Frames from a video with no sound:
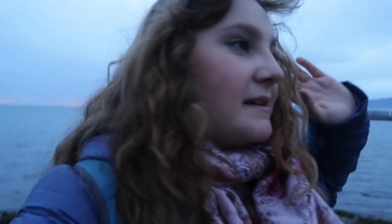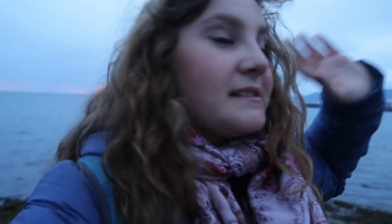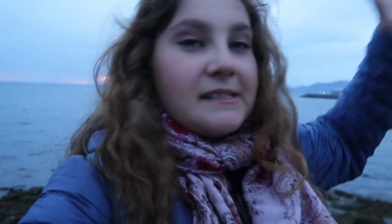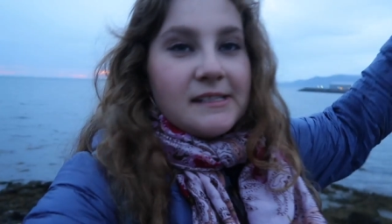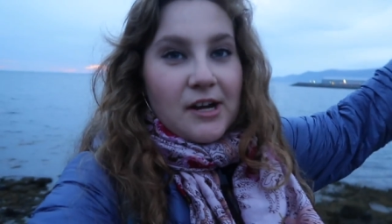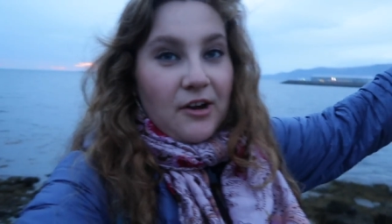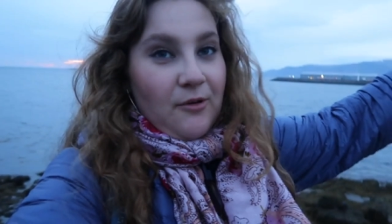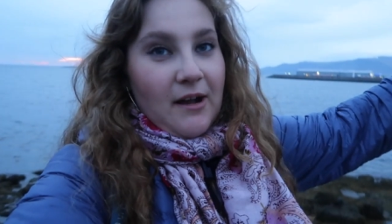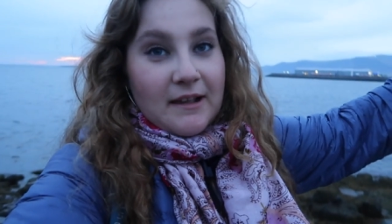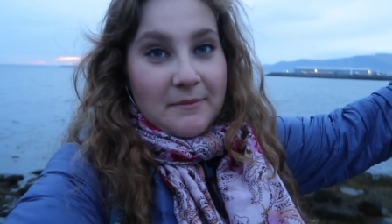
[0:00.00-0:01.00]
basically
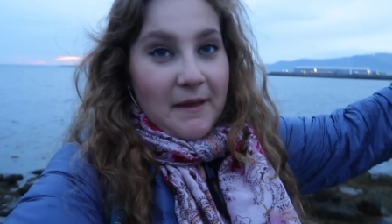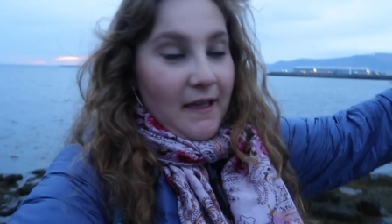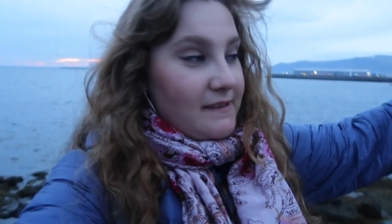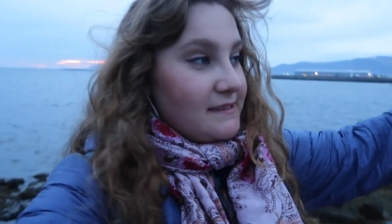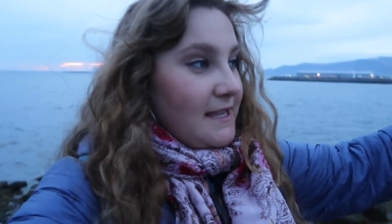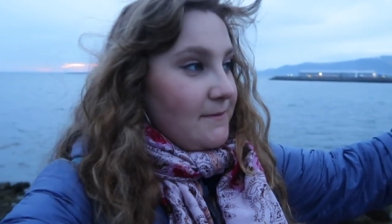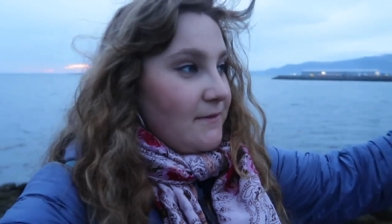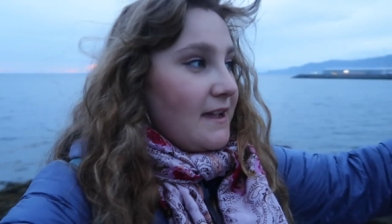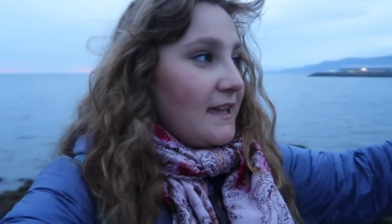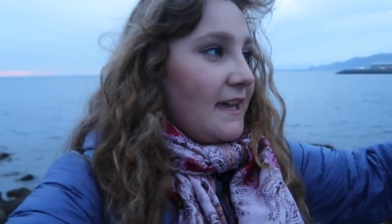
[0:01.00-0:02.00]
start walking back the same
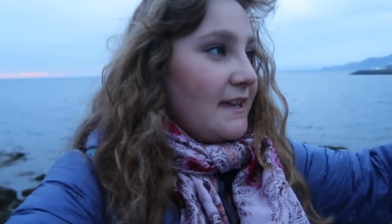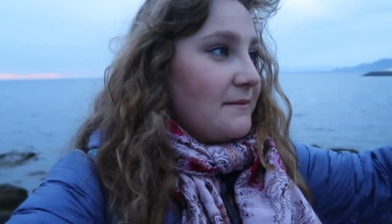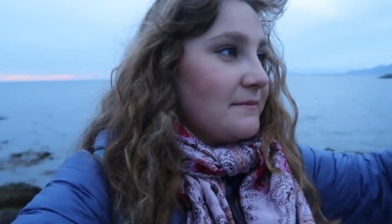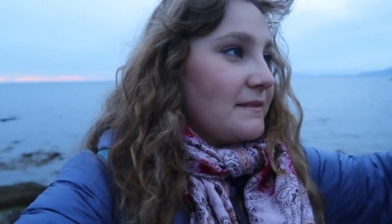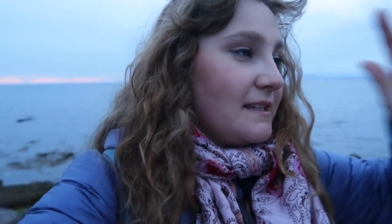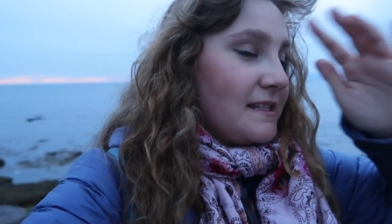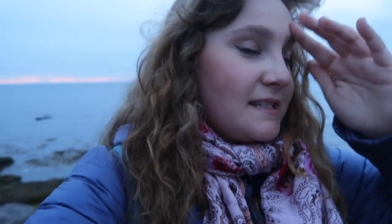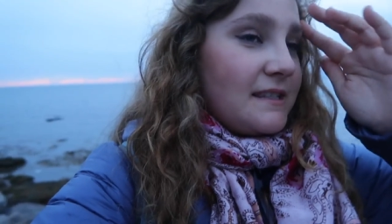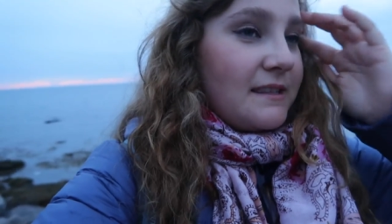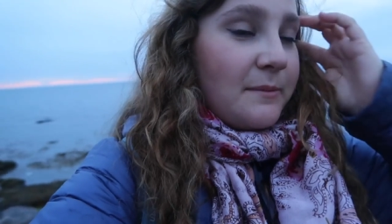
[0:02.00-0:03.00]
way I came
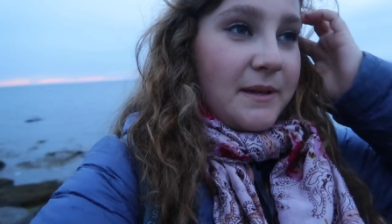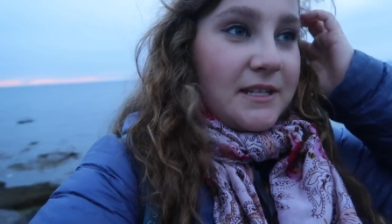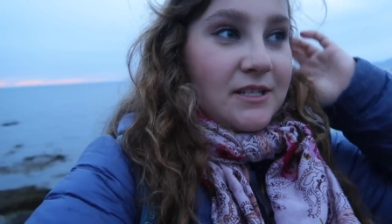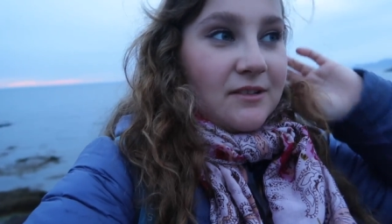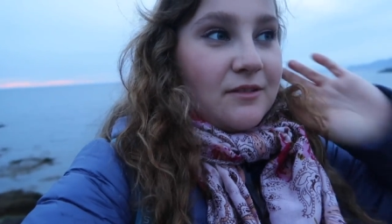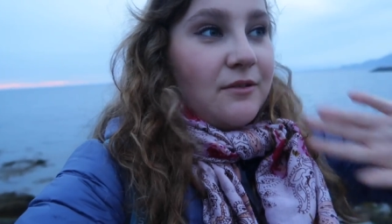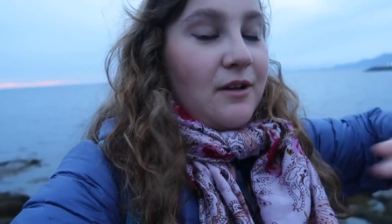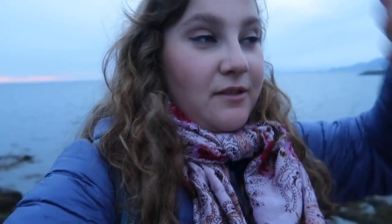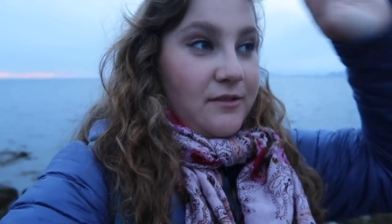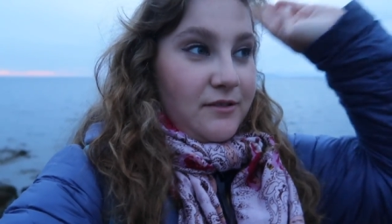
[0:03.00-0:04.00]
because the beach is on the
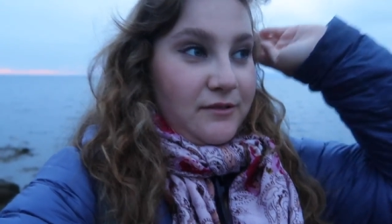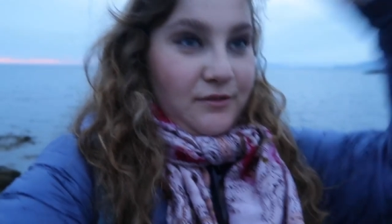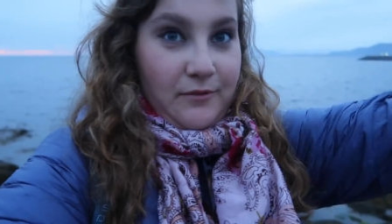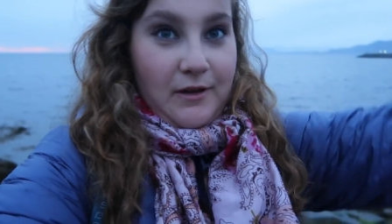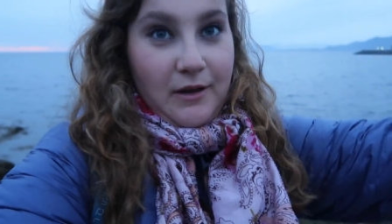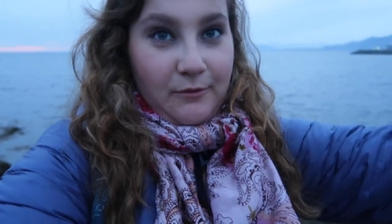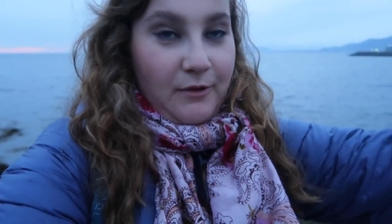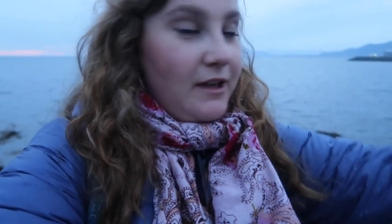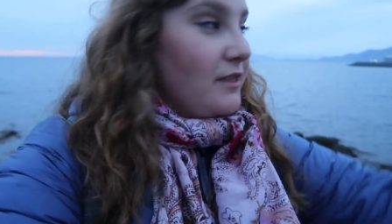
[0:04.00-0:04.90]
other, the uh, way